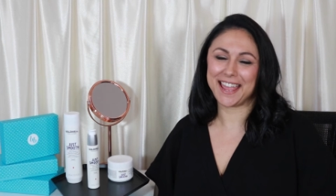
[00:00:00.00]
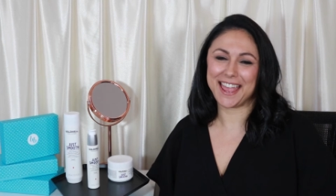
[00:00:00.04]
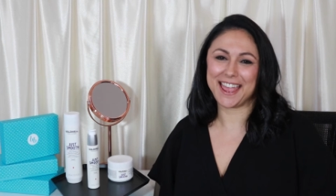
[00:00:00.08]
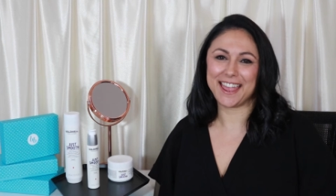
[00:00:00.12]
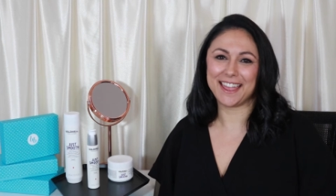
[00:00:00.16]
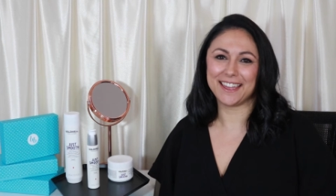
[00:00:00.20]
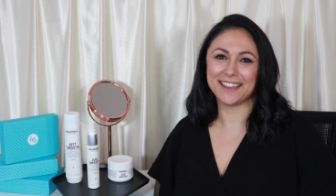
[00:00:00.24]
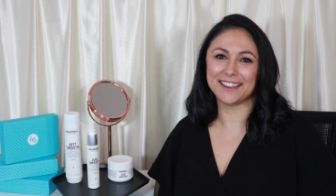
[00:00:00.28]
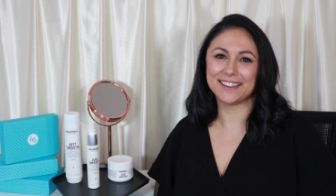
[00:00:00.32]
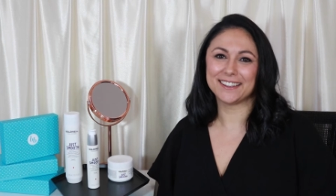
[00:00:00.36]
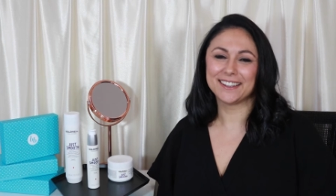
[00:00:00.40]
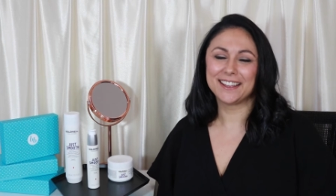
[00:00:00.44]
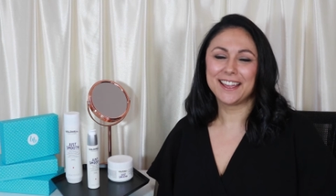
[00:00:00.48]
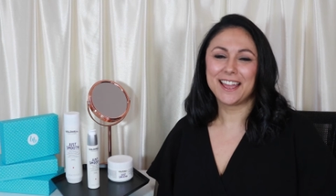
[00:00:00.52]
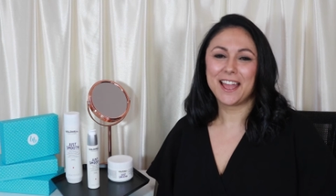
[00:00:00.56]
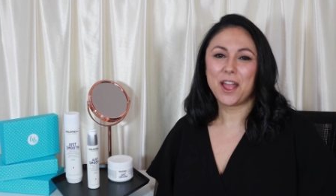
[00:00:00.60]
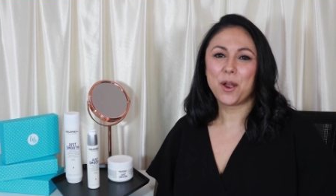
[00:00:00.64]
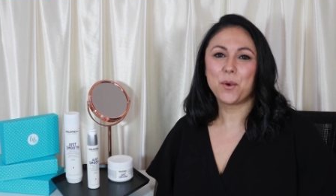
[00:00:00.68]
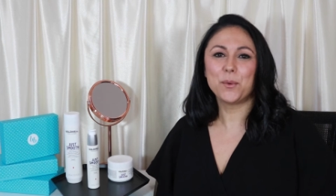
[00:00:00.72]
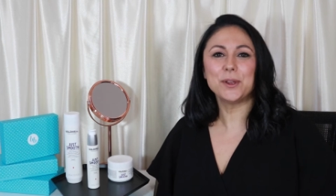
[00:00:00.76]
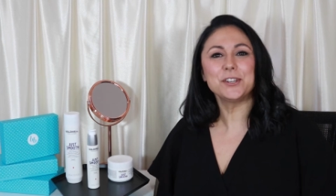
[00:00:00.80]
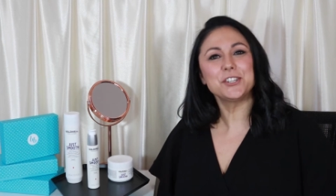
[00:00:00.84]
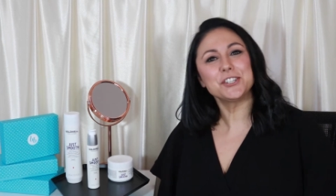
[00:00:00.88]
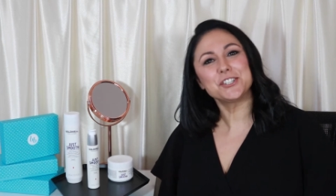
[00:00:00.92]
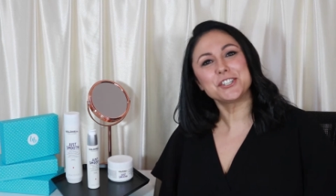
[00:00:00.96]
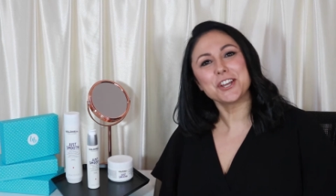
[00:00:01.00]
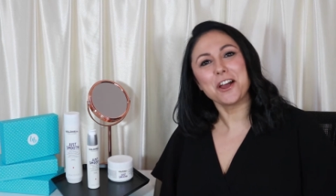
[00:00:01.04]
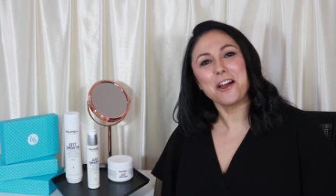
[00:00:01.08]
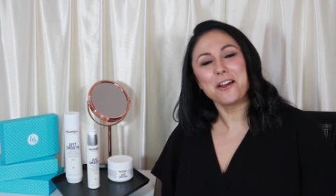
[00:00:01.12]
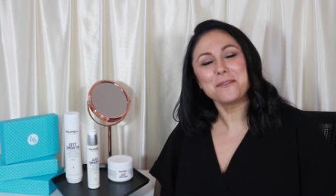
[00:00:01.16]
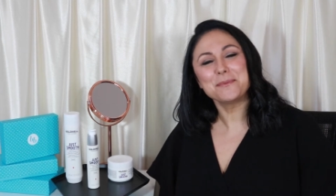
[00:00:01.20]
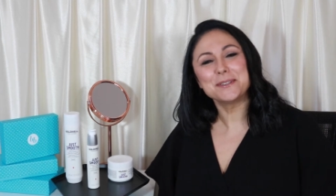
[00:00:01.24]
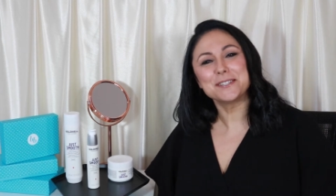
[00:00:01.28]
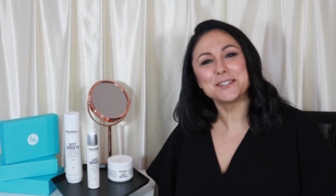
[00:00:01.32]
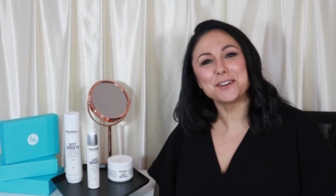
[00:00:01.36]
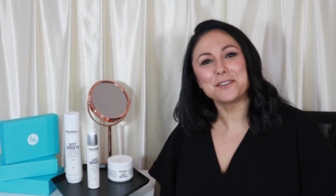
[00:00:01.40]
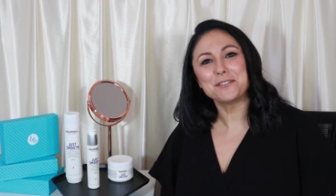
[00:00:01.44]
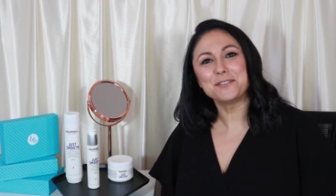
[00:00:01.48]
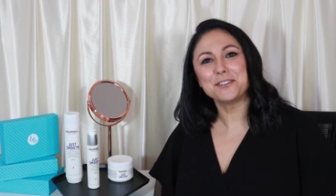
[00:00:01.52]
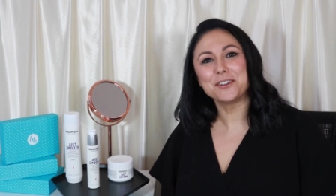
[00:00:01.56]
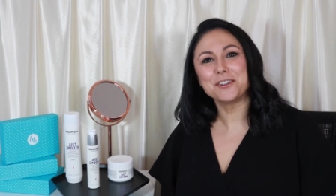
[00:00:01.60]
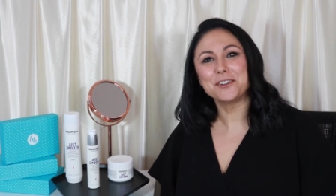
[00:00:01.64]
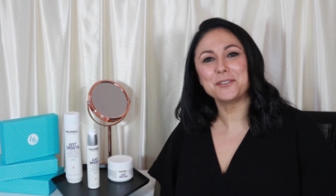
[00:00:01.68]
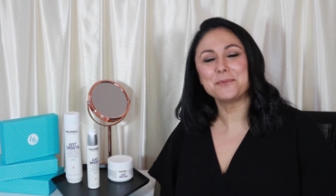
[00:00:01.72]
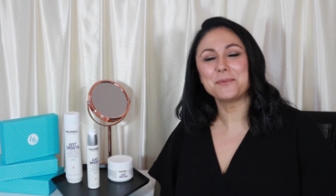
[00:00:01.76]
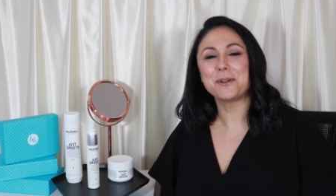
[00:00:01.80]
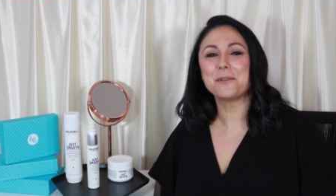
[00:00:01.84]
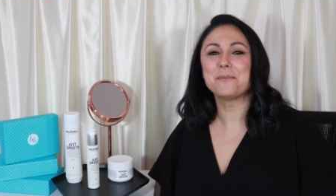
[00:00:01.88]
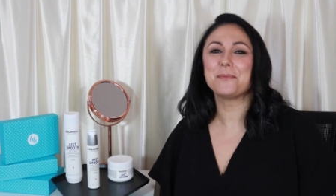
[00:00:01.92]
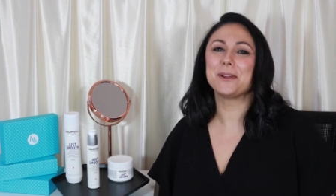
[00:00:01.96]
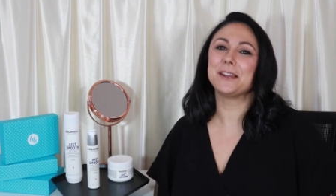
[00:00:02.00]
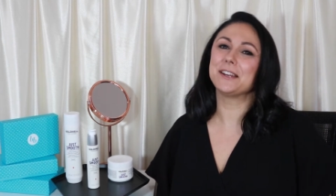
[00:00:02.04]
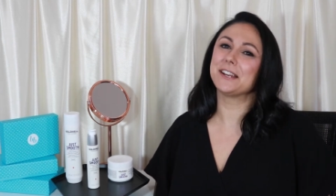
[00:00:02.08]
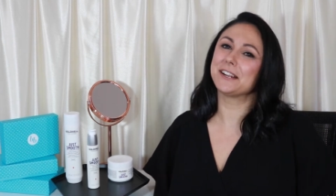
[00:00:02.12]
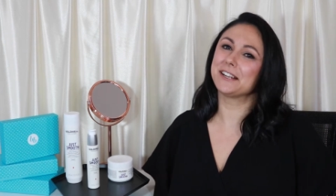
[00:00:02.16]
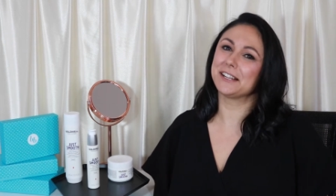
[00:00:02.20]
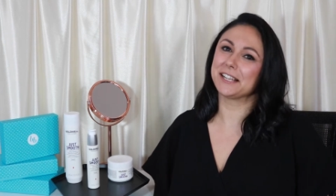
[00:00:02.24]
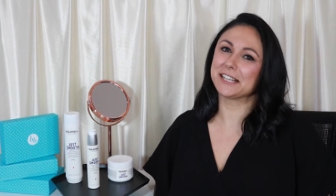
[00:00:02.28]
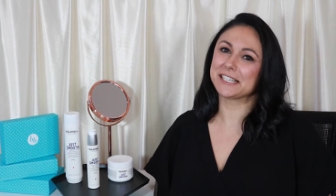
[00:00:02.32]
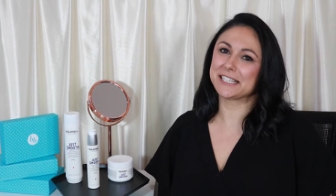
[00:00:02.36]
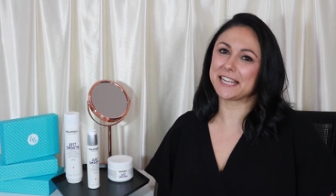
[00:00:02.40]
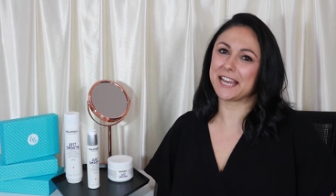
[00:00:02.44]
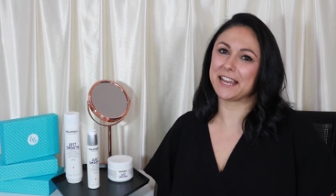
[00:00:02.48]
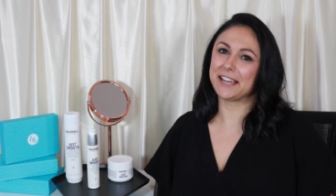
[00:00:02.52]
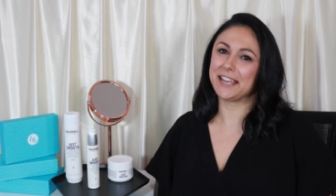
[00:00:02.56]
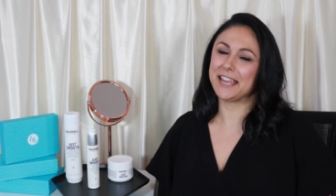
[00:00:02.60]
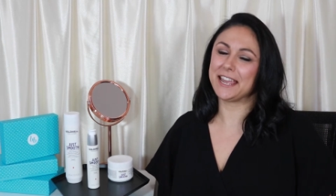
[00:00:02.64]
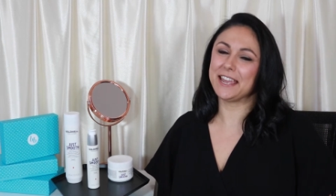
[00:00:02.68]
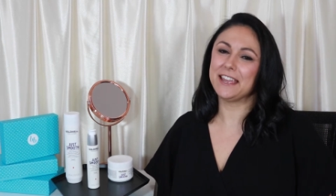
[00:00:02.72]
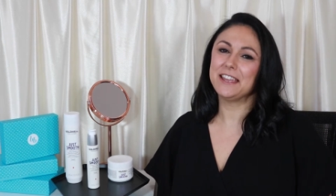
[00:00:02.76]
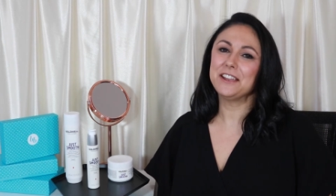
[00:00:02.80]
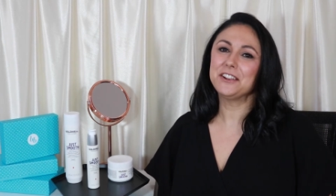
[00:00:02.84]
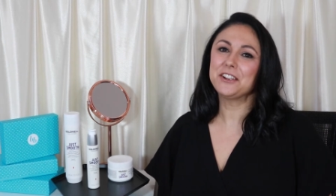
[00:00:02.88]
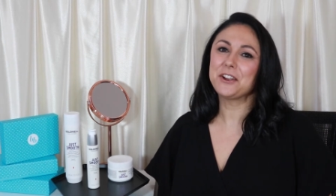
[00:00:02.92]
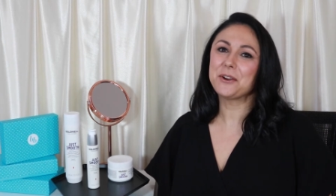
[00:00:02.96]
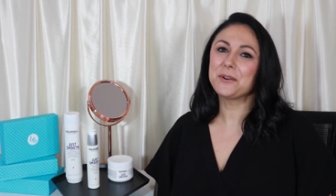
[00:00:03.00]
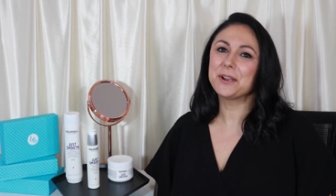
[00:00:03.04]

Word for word: hair. Winter time is often when we neglect our hair,